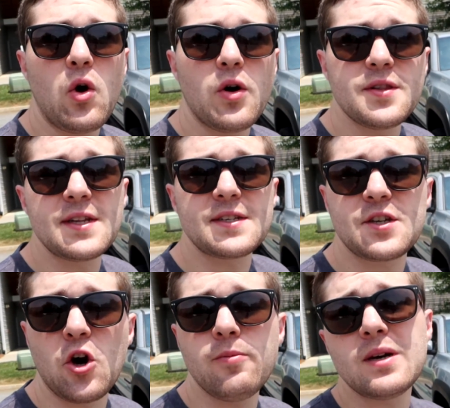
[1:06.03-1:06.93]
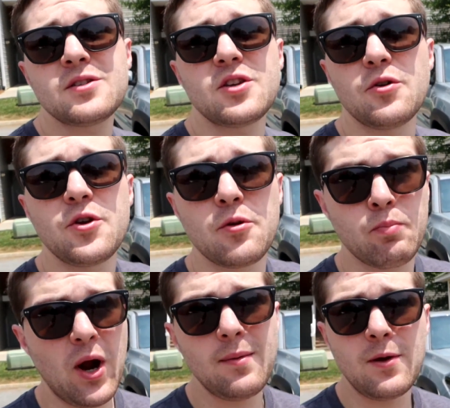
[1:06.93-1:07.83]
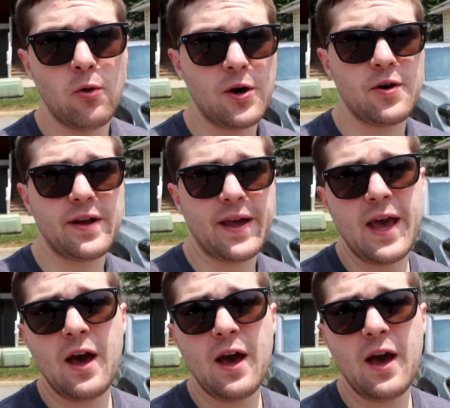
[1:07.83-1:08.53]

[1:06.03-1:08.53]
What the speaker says: on the Tacoma, so you're probably wondering,